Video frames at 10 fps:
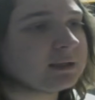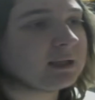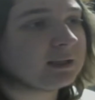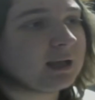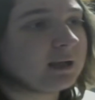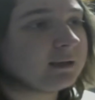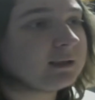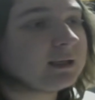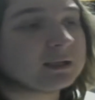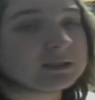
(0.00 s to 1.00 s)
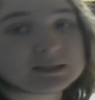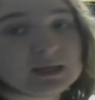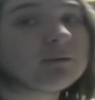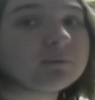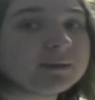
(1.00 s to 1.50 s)
that he can
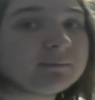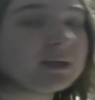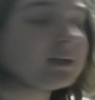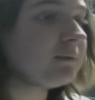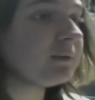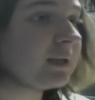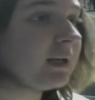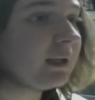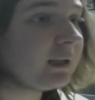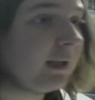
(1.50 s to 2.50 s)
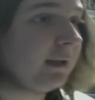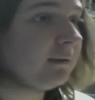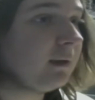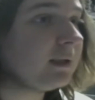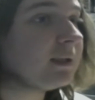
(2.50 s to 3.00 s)
stay with them because it was getting late,
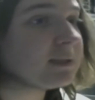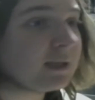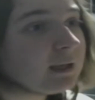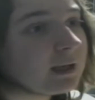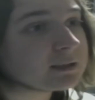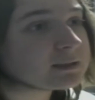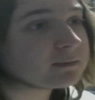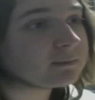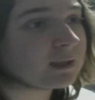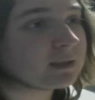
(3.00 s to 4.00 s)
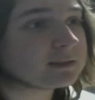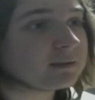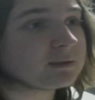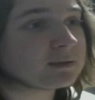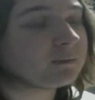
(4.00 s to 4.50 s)
and he said yes because
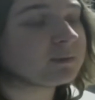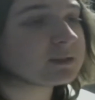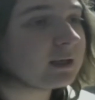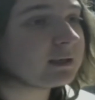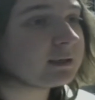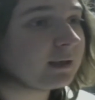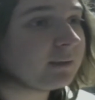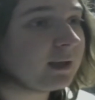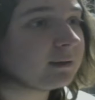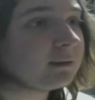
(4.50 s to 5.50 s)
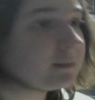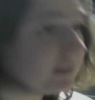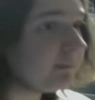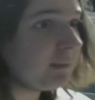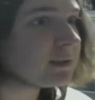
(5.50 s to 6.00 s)
it was almost nighttime and
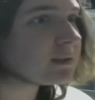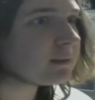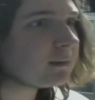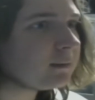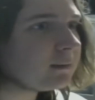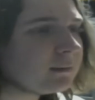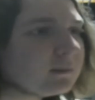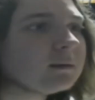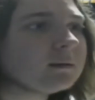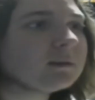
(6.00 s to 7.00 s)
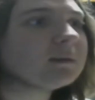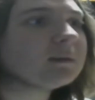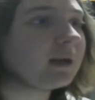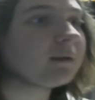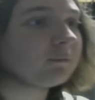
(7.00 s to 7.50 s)
demons
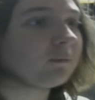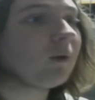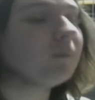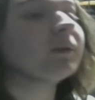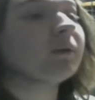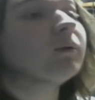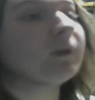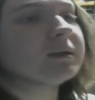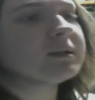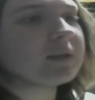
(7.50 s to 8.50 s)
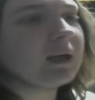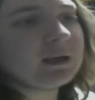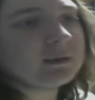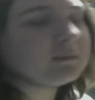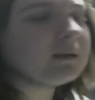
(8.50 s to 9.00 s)
that roam the woods
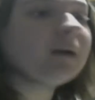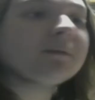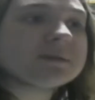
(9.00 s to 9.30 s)
and towns